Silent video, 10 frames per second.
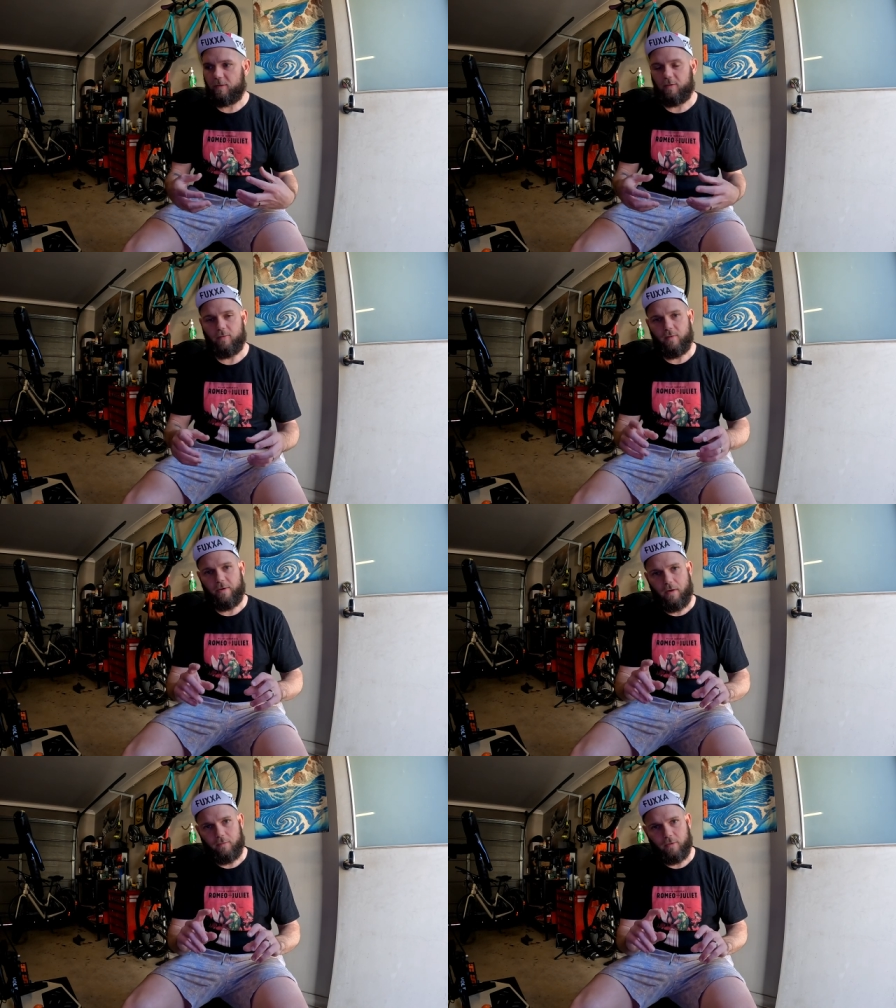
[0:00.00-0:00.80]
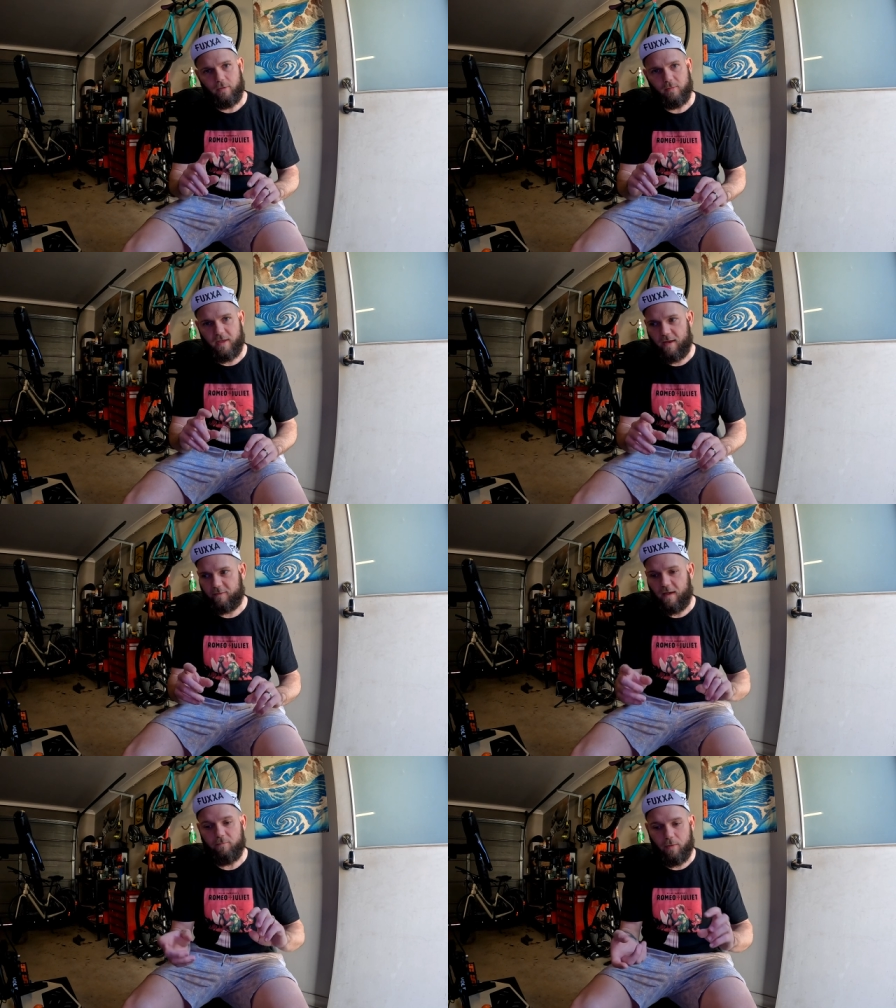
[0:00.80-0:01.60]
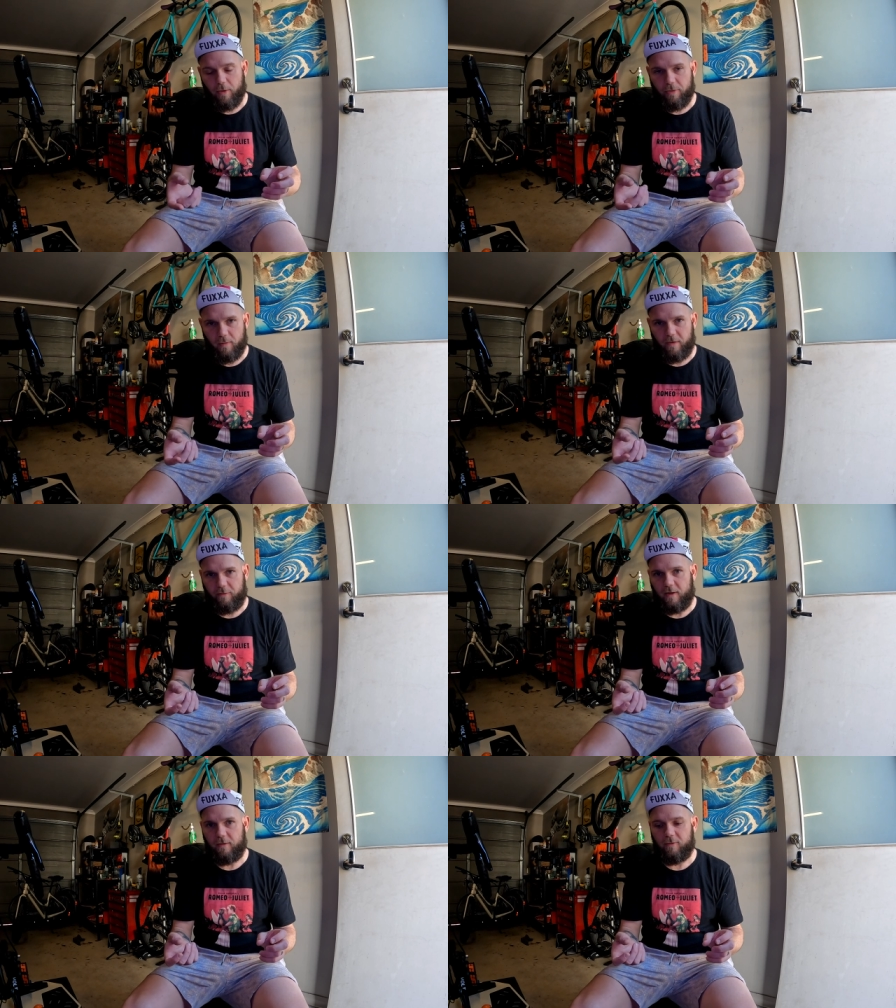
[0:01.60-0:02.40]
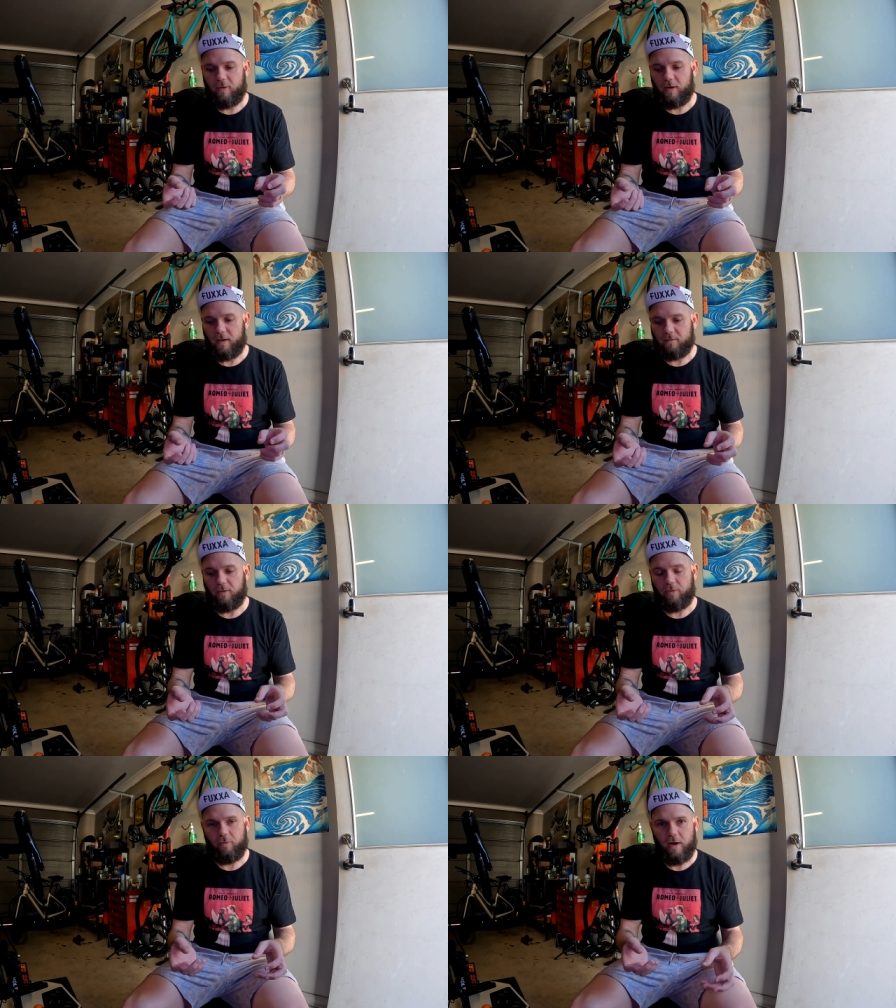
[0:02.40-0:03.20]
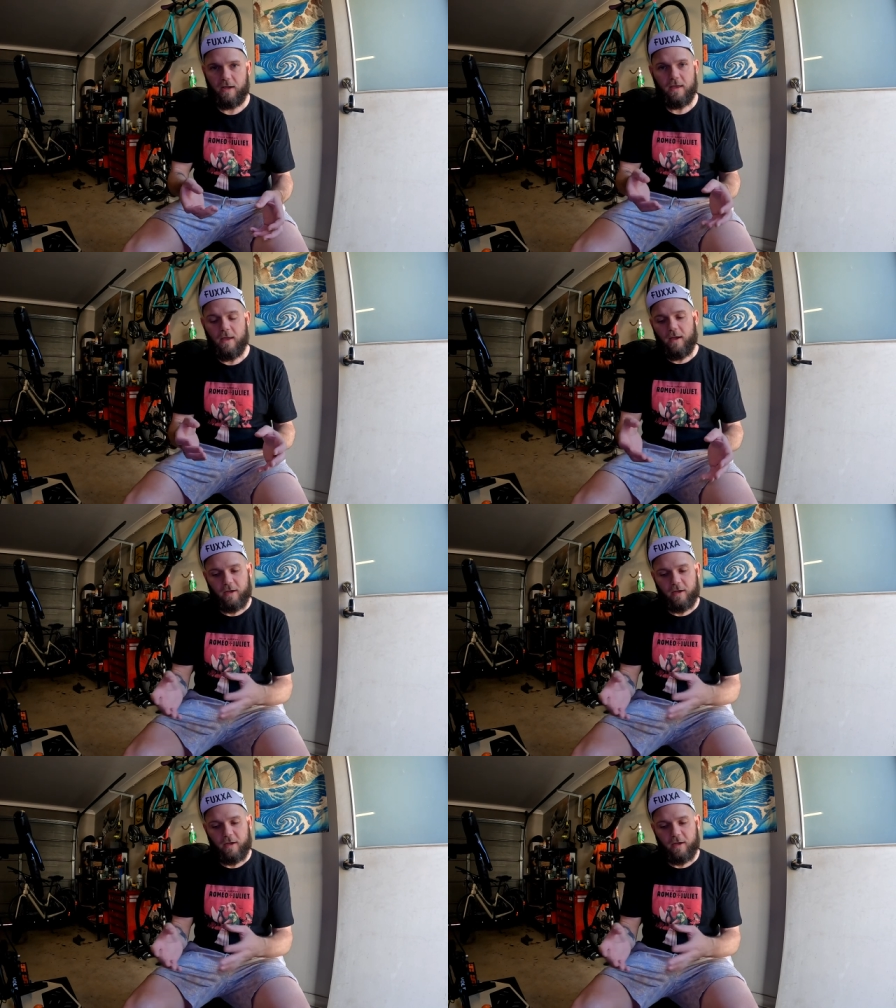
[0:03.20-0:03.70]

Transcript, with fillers: And so where I would normally have to have both of my fans turned up to three, I